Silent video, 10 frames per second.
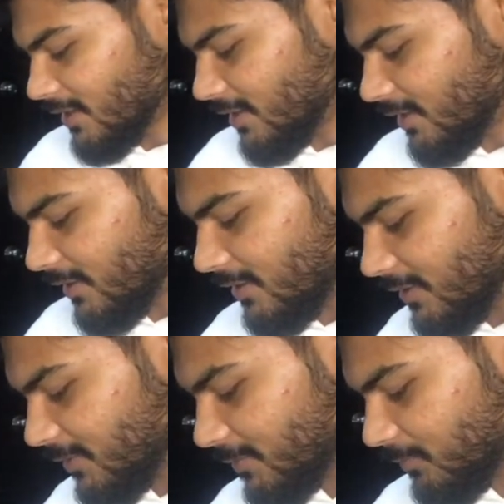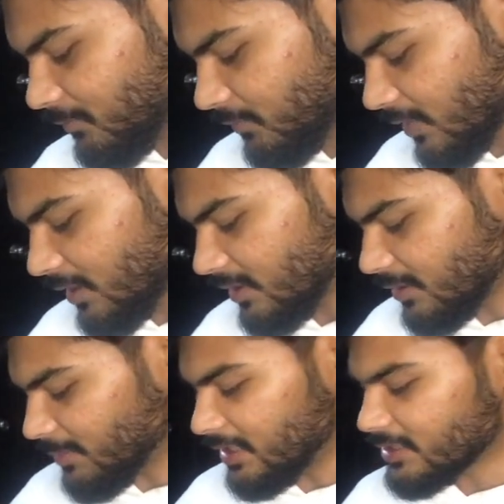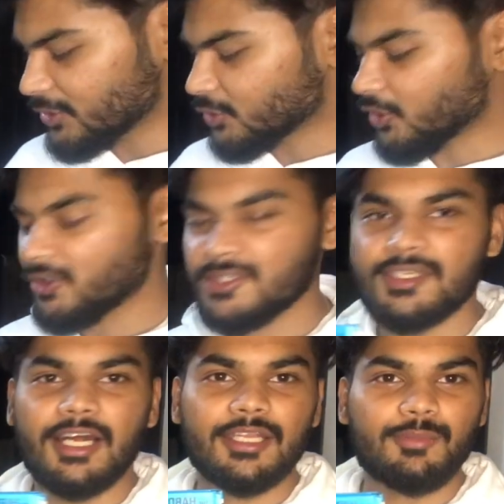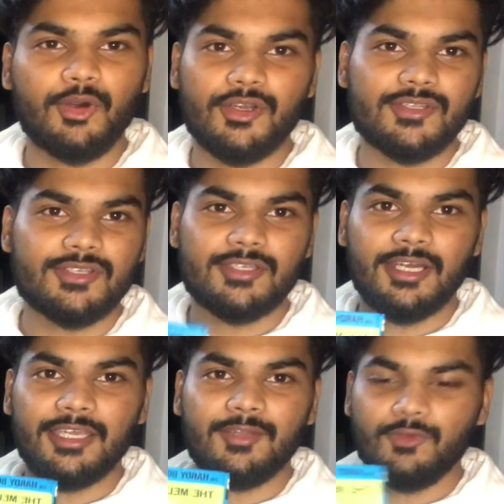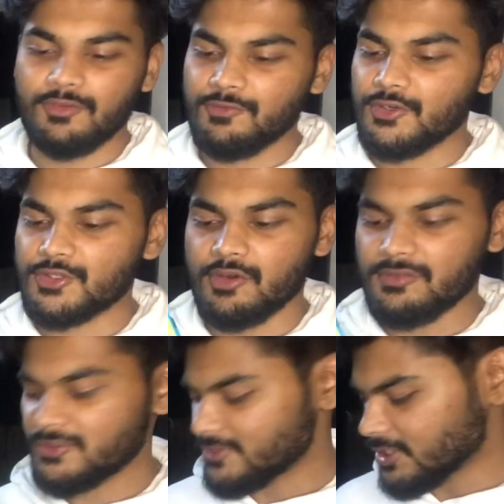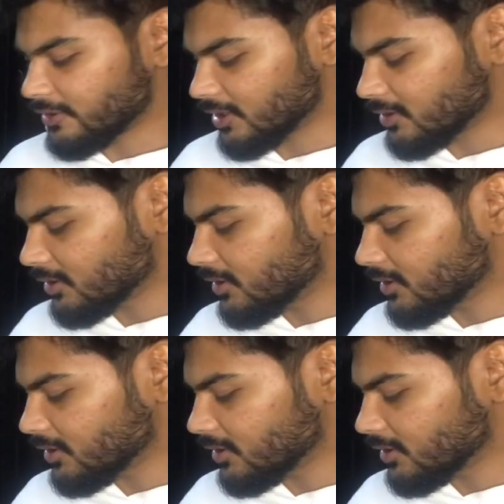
Um, the Melted Coins, Hardy Boys, again one of the first novels which I read.